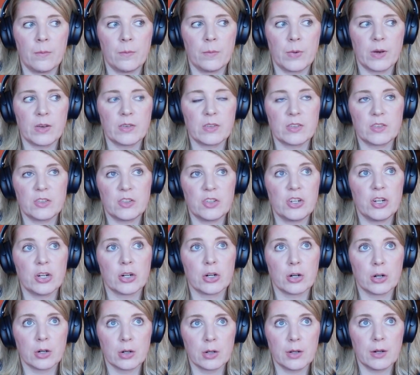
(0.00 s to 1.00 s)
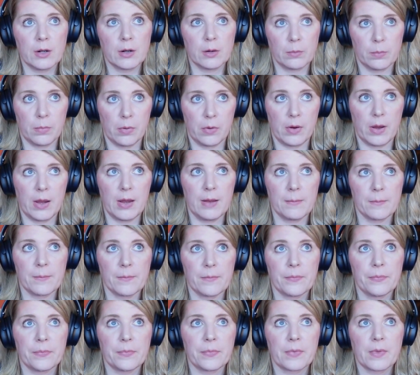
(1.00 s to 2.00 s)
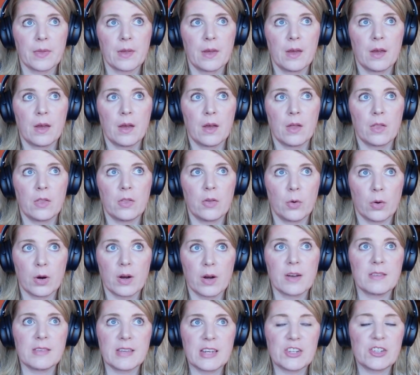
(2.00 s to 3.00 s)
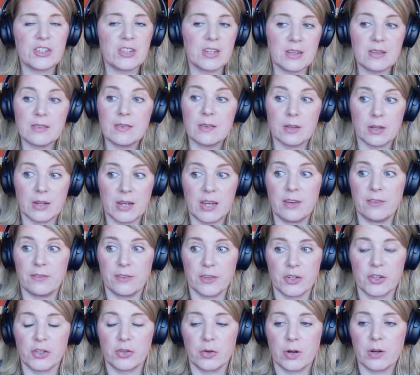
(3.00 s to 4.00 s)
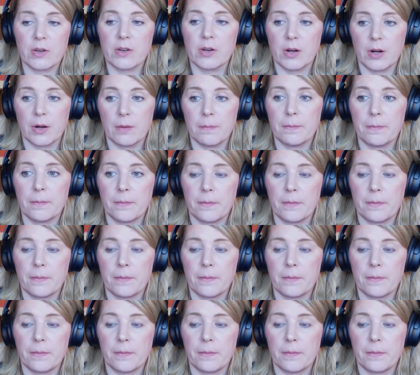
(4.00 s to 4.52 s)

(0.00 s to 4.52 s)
Because to your earlier point, the organization is looking for short-term